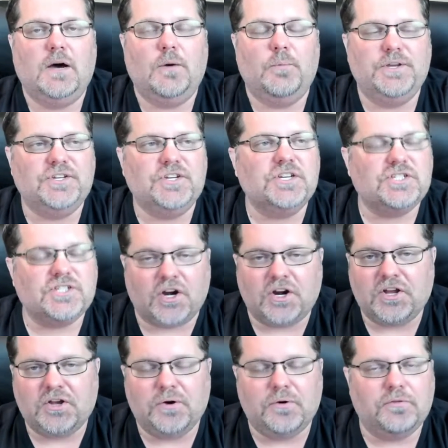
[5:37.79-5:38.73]
We just
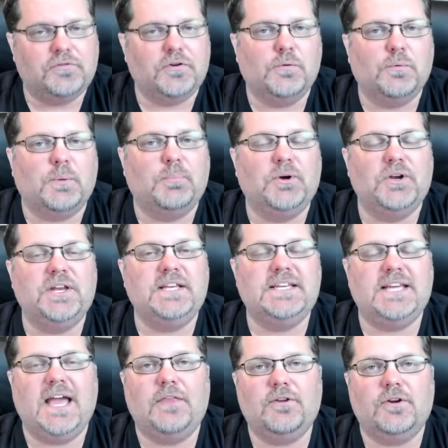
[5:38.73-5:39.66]
started going through, we're putting
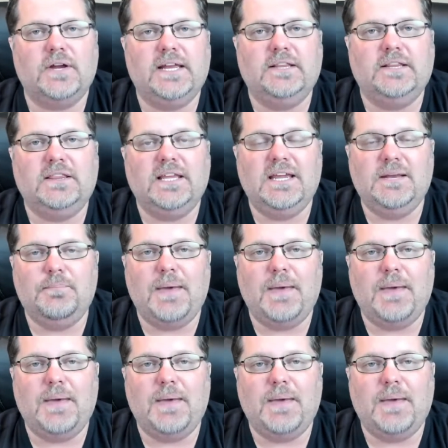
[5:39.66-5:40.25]
together a lead